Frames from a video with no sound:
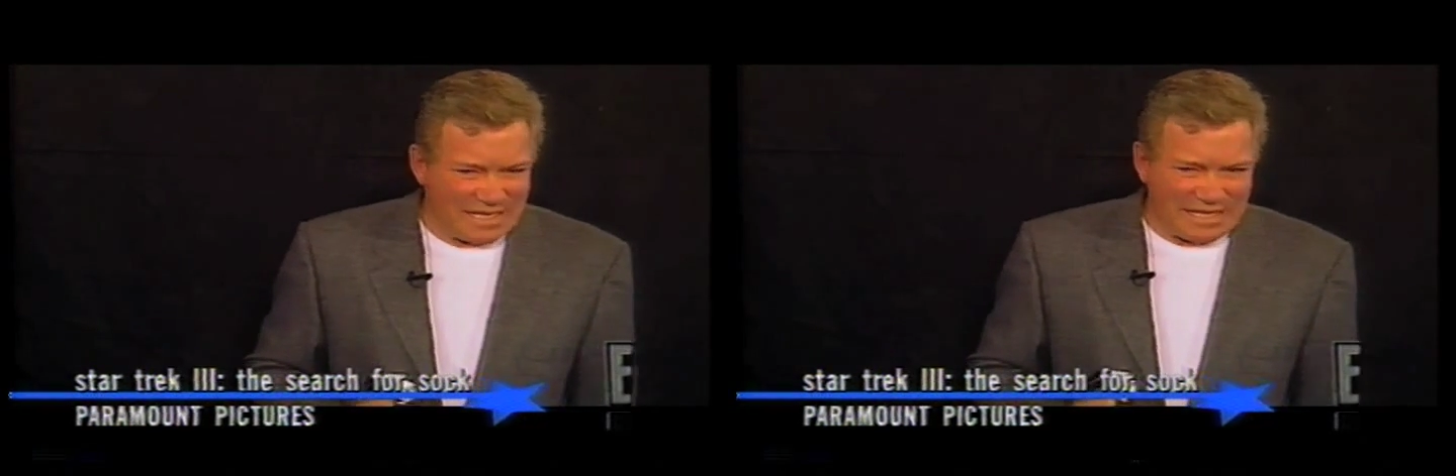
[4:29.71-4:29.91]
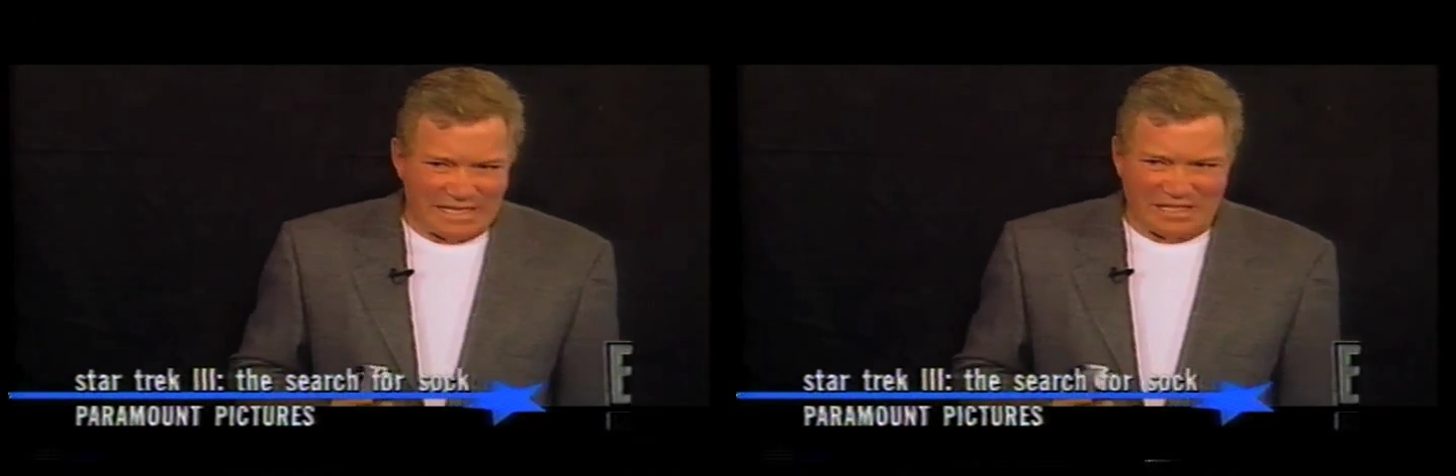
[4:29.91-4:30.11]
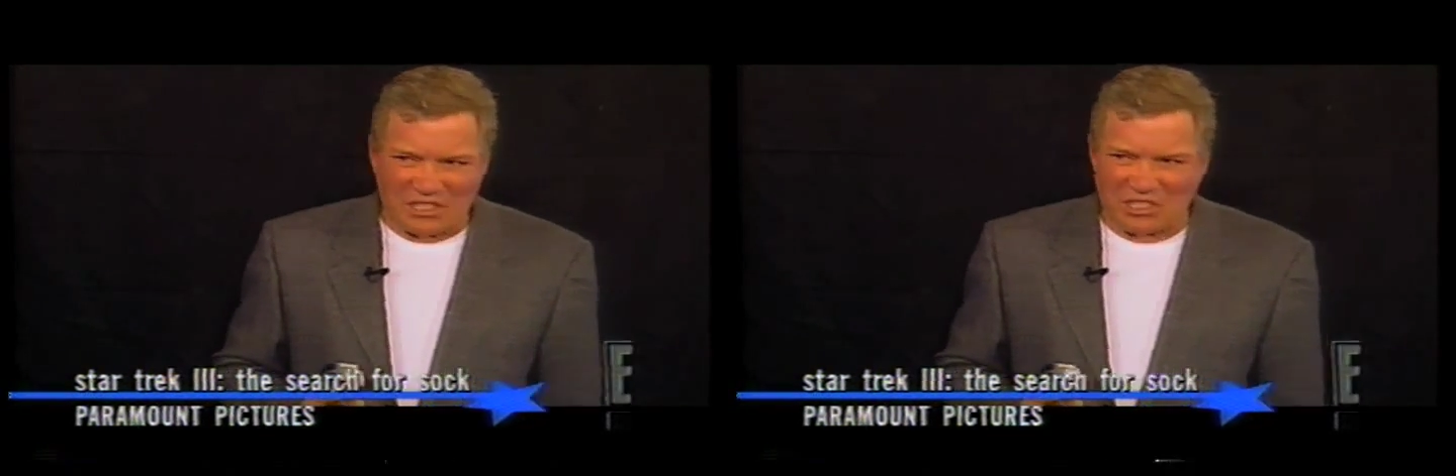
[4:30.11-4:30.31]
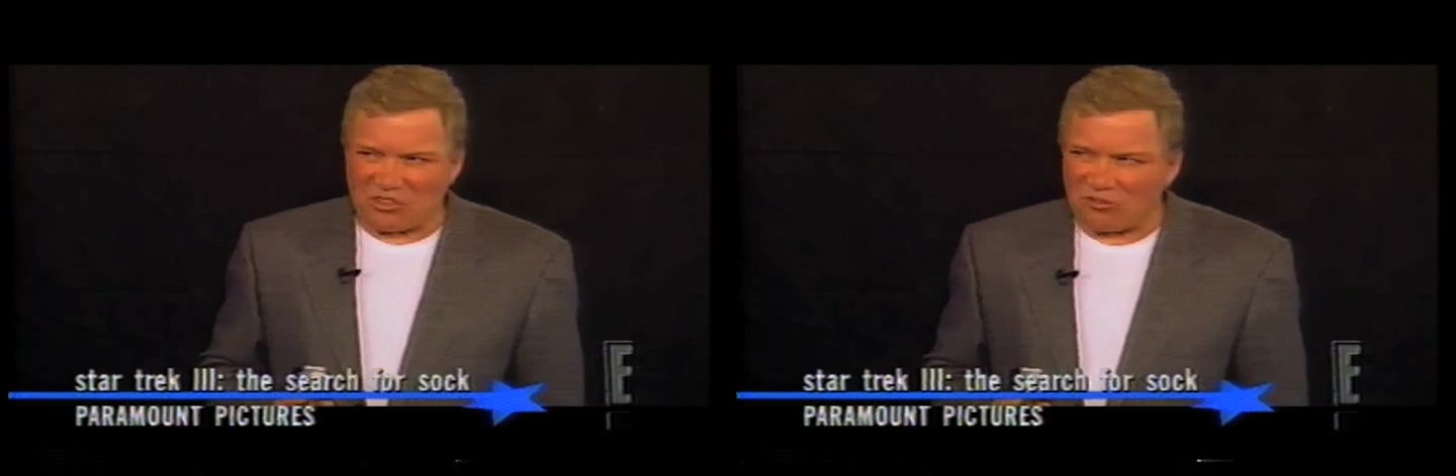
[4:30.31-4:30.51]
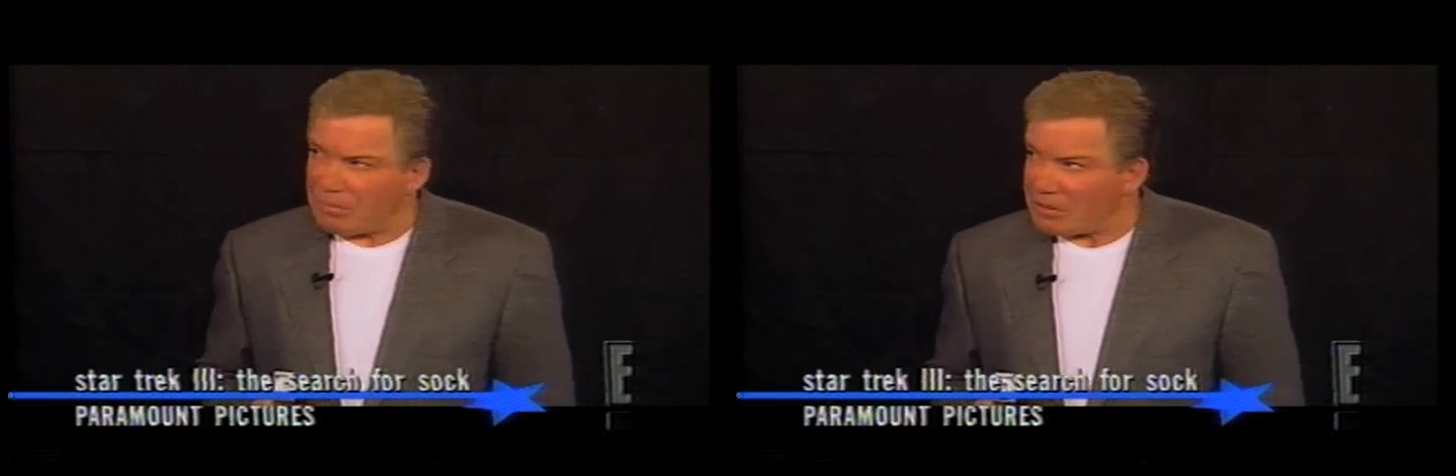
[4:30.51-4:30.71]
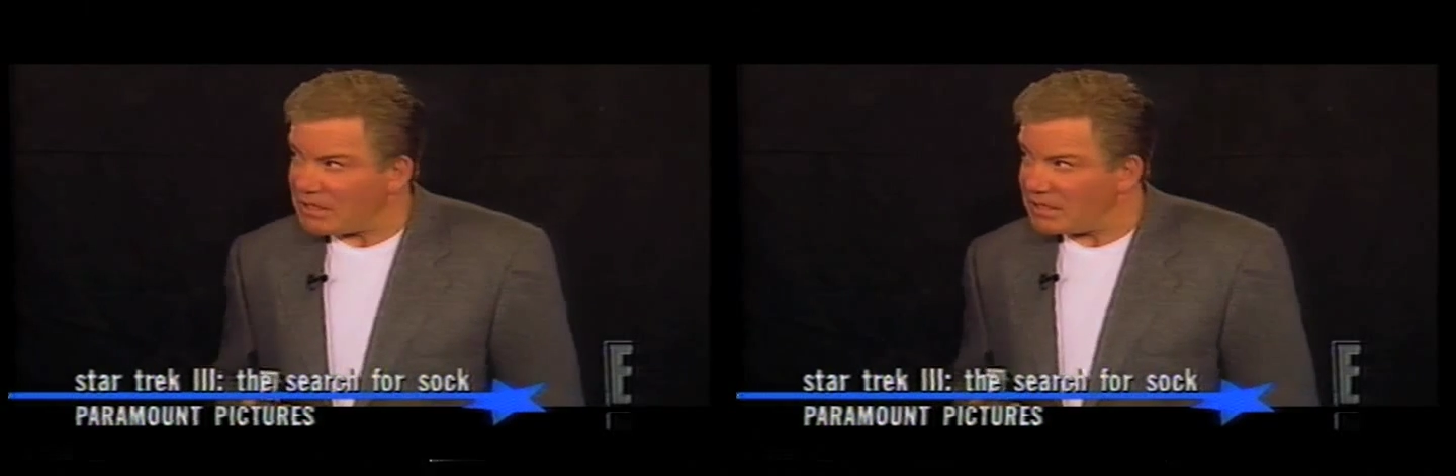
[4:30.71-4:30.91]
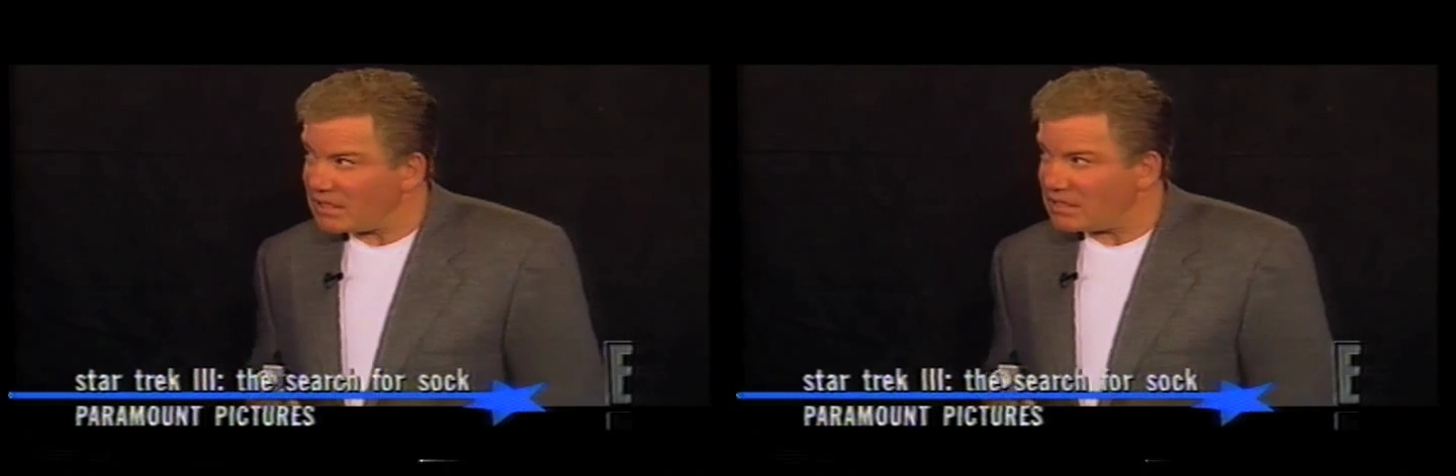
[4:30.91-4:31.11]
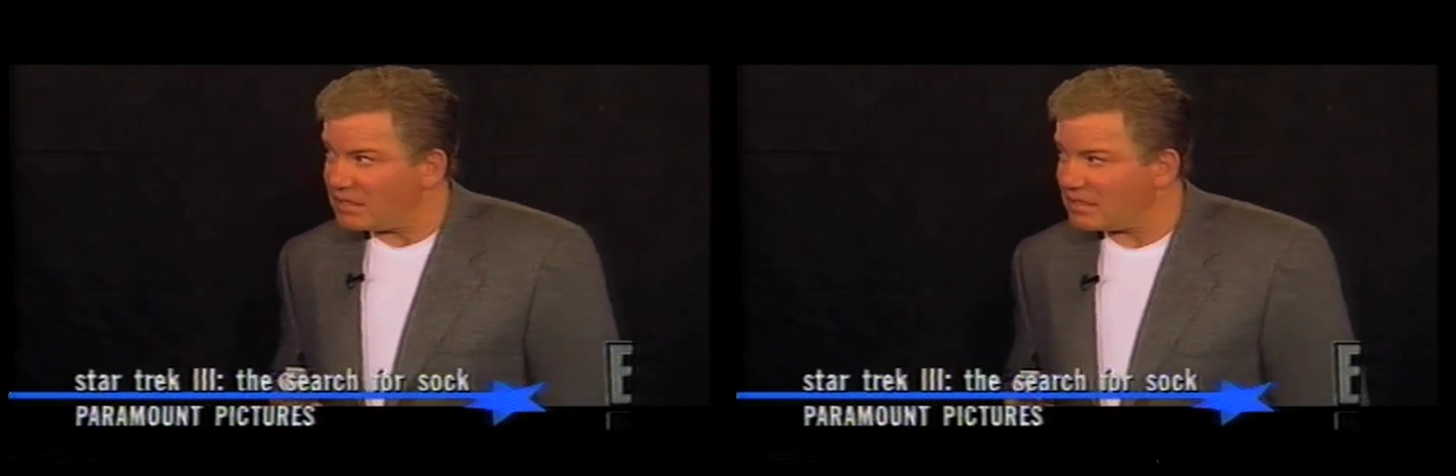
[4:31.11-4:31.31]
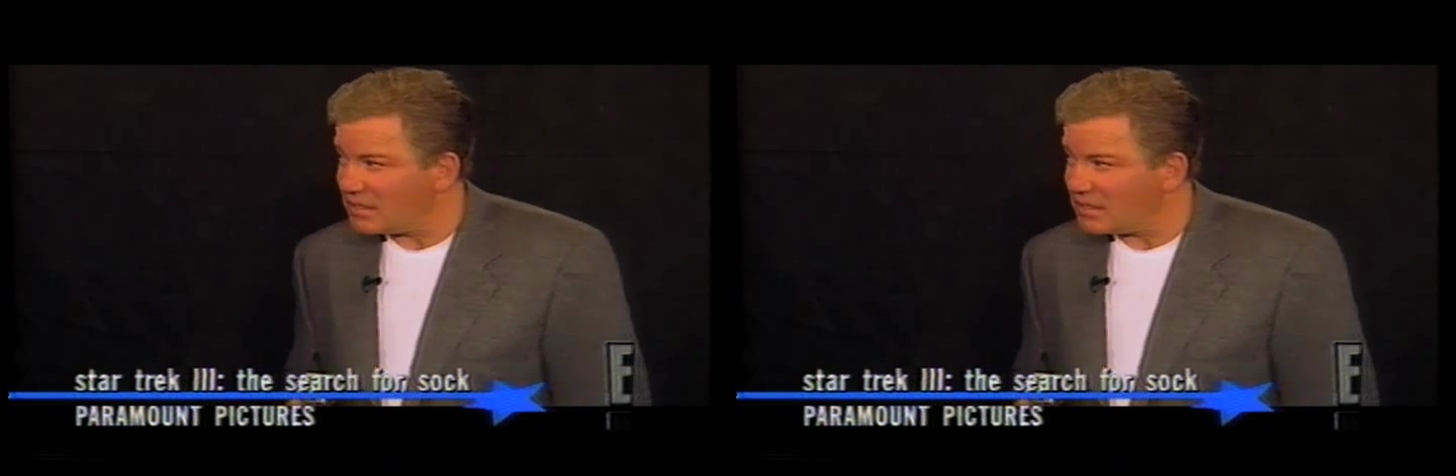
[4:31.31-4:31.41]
and strippers.